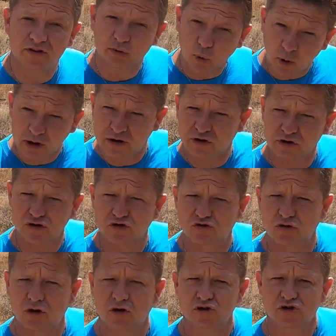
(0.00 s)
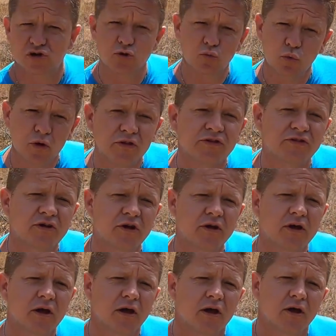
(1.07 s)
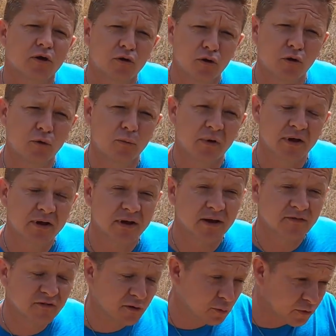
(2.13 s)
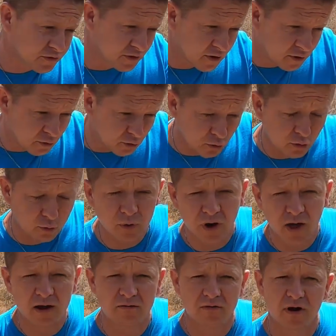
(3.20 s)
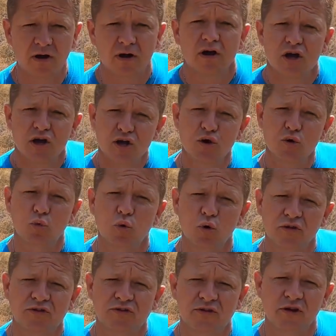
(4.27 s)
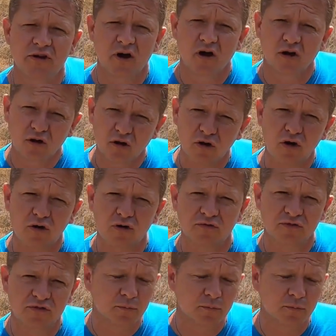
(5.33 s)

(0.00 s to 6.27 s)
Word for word: it's quite industrialized you would see normally if it was in a normal area you would see a lot of